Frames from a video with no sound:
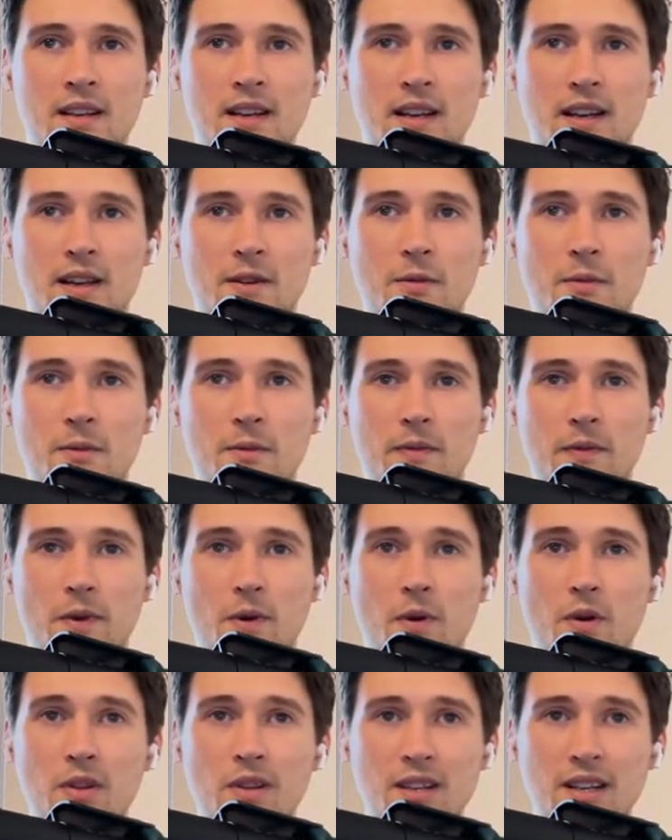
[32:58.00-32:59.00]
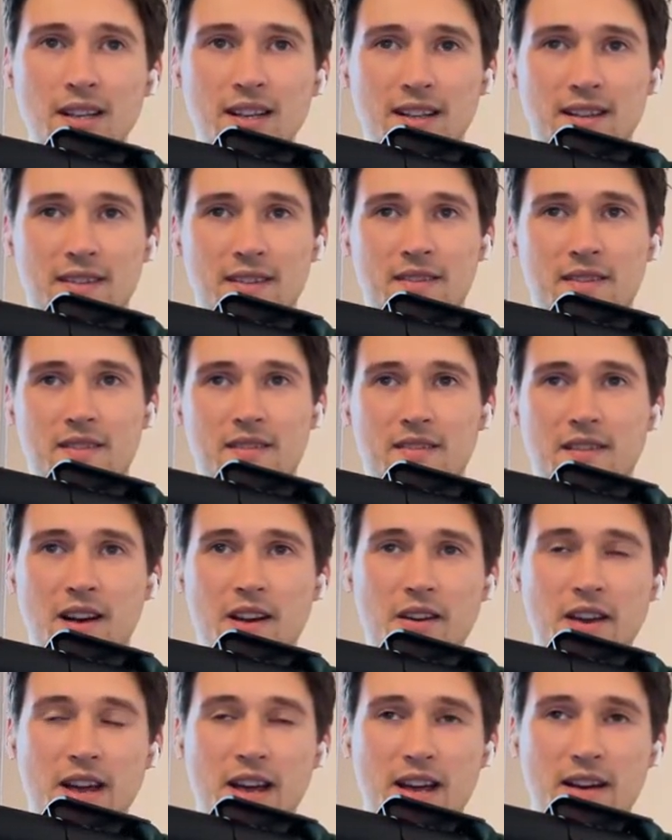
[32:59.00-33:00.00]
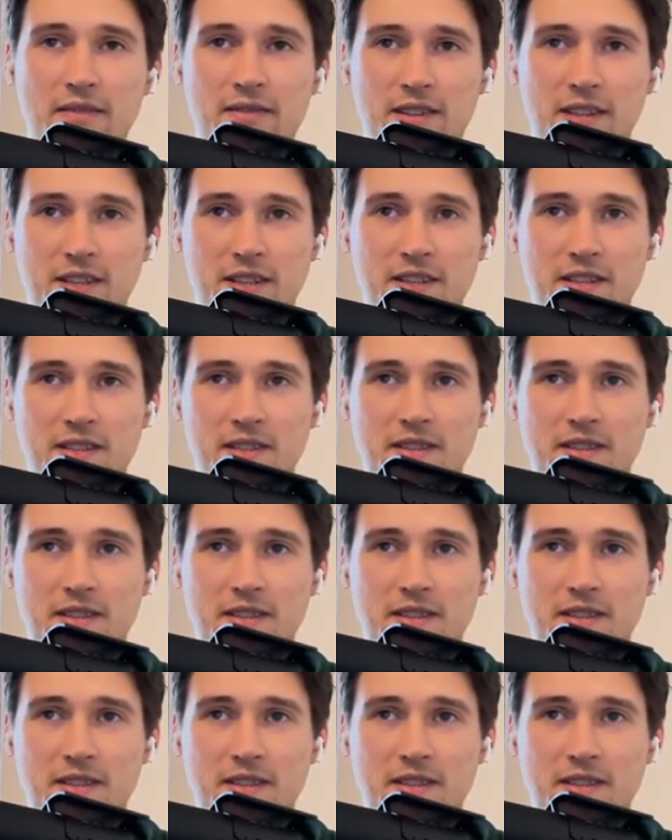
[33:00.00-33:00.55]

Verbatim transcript: And only when you have this,